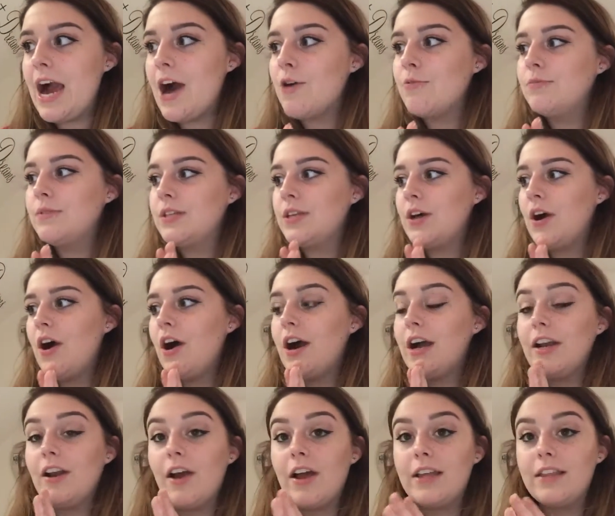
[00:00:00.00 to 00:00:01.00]
helped to
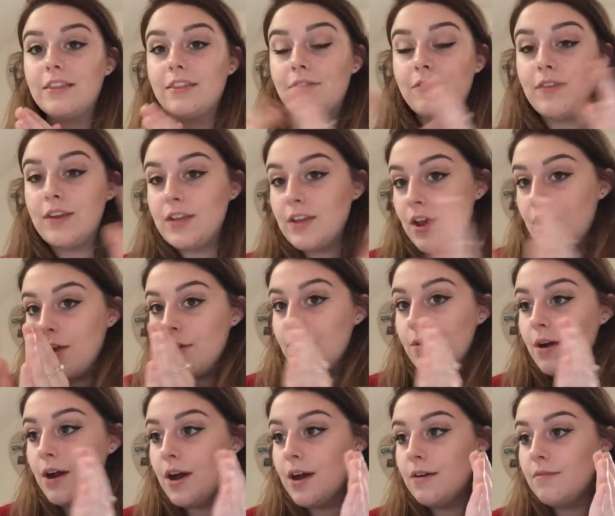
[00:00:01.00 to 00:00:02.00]
highlight the video,